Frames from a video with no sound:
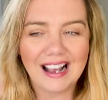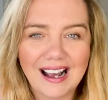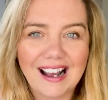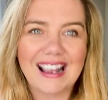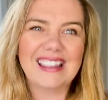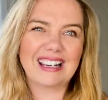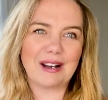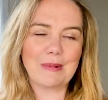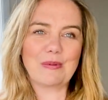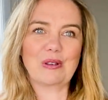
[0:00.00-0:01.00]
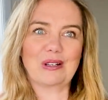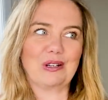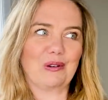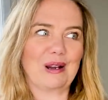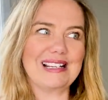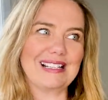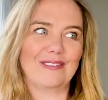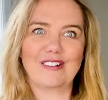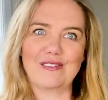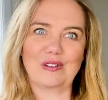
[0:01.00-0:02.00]
And they come up with crazy
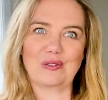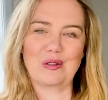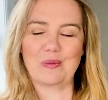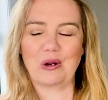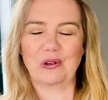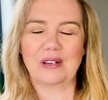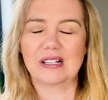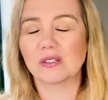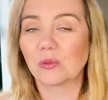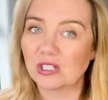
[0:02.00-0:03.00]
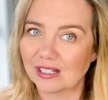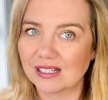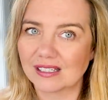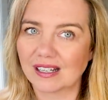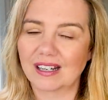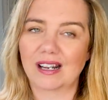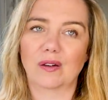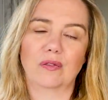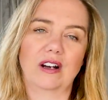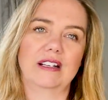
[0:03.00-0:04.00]
flavors for the margaritas, which is kind
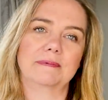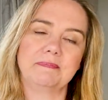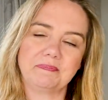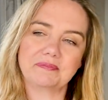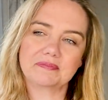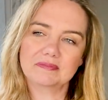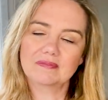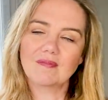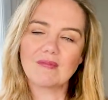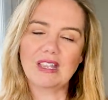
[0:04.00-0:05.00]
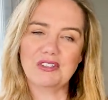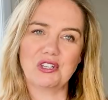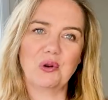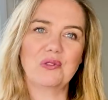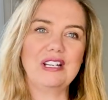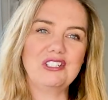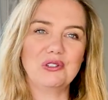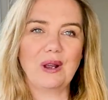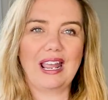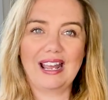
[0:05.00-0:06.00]
of fun. So they
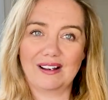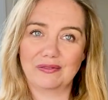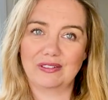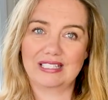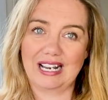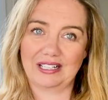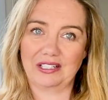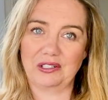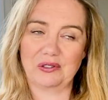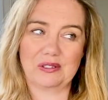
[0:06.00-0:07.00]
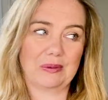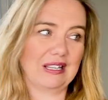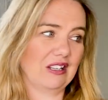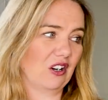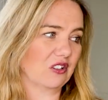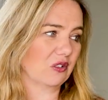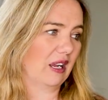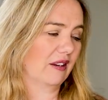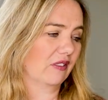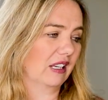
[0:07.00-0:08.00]
do have tacos, but then they also
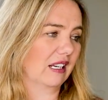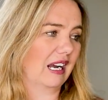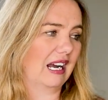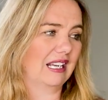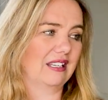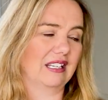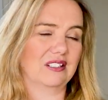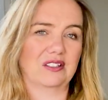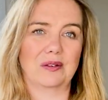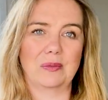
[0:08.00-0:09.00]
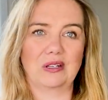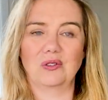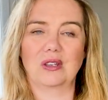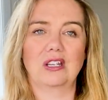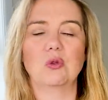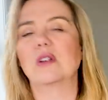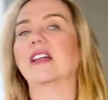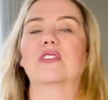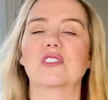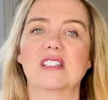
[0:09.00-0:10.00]
have like odd things on the menu that you would
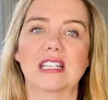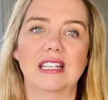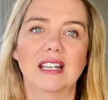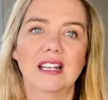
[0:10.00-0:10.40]
never see